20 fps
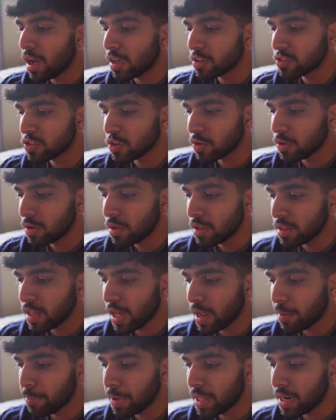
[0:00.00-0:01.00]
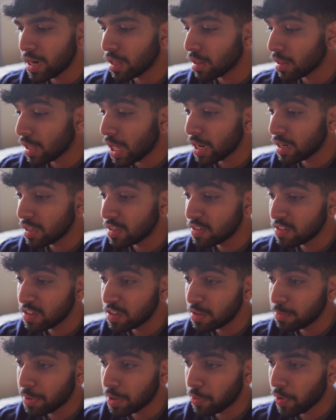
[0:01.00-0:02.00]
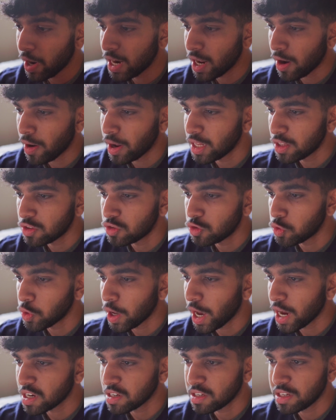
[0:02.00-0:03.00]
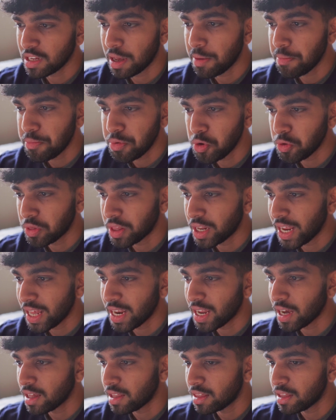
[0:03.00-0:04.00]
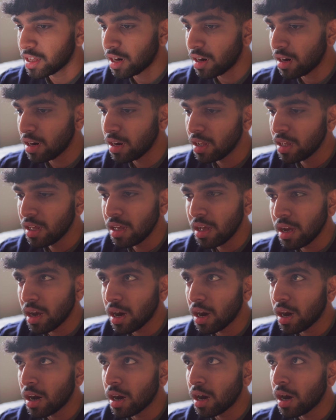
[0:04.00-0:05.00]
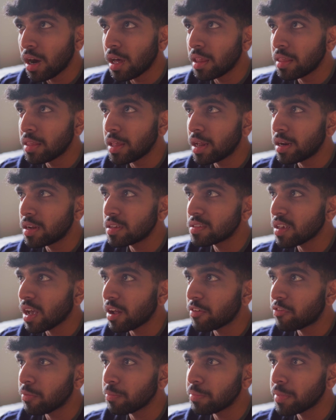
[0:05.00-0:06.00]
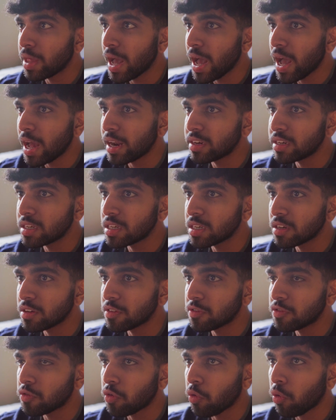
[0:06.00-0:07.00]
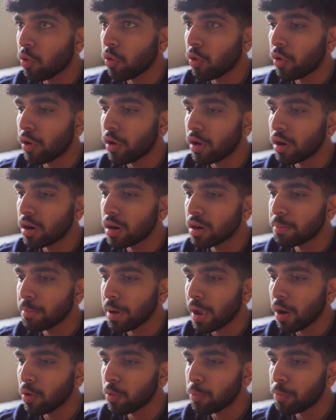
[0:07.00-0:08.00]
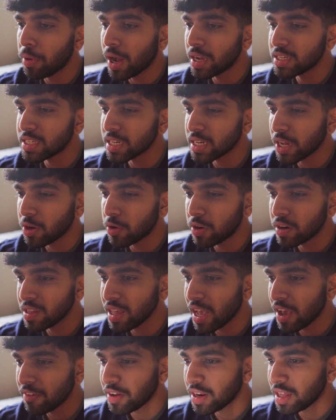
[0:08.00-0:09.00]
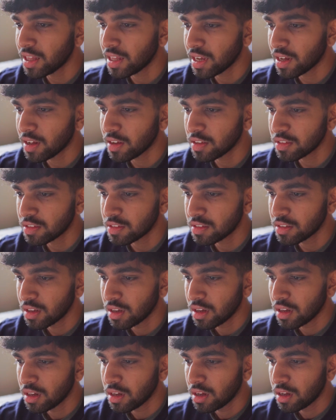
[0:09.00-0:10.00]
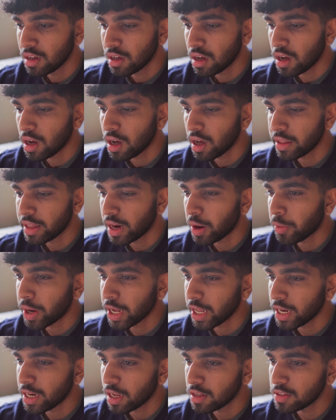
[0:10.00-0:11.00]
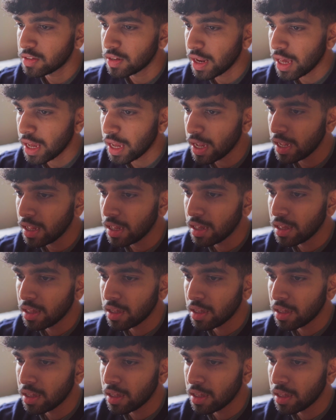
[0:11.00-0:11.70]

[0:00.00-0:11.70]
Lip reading: So that made it a lot easier, but right now I need to actually impute the data in there. And then aside from that, for my own project, I don't really have anything else that I want to get done today.